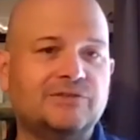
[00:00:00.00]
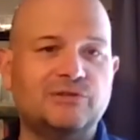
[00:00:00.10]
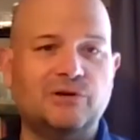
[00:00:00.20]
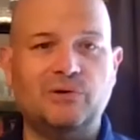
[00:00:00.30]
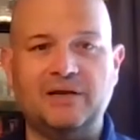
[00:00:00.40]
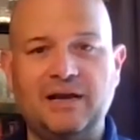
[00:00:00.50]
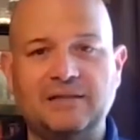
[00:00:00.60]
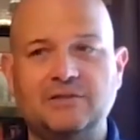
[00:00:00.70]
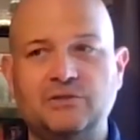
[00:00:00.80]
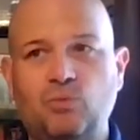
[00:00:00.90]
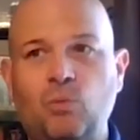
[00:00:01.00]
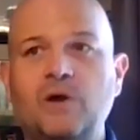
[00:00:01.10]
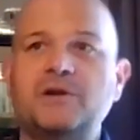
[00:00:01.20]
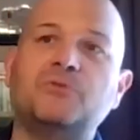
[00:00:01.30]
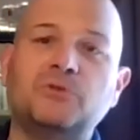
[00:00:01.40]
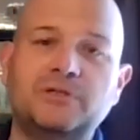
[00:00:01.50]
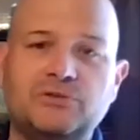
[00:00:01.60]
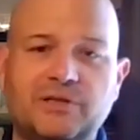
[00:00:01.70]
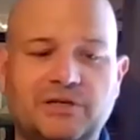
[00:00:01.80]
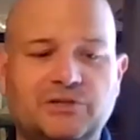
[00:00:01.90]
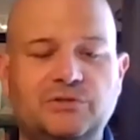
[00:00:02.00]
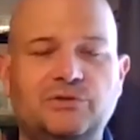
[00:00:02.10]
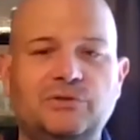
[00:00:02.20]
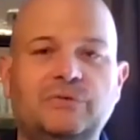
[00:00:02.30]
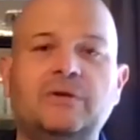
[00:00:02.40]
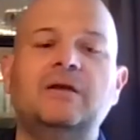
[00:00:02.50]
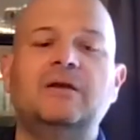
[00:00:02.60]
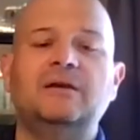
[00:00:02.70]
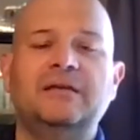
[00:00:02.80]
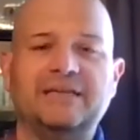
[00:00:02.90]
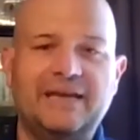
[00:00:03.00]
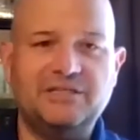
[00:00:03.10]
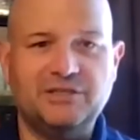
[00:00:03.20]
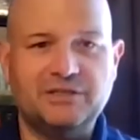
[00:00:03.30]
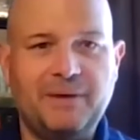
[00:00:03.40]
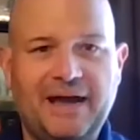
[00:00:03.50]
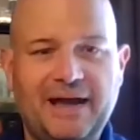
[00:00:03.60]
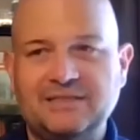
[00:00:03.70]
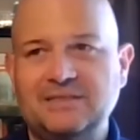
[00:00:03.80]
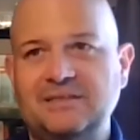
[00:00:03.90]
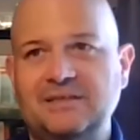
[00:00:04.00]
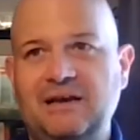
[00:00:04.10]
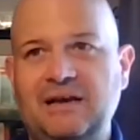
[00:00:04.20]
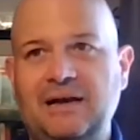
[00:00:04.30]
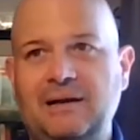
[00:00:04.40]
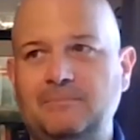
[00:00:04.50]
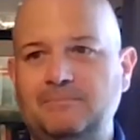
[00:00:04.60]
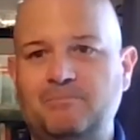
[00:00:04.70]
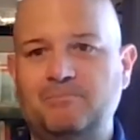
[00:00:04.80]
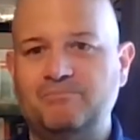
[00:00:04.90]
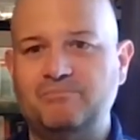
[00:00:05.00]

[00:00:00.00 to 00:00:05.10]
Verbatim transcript: So I got this wonderful introduction to engaging the past, um,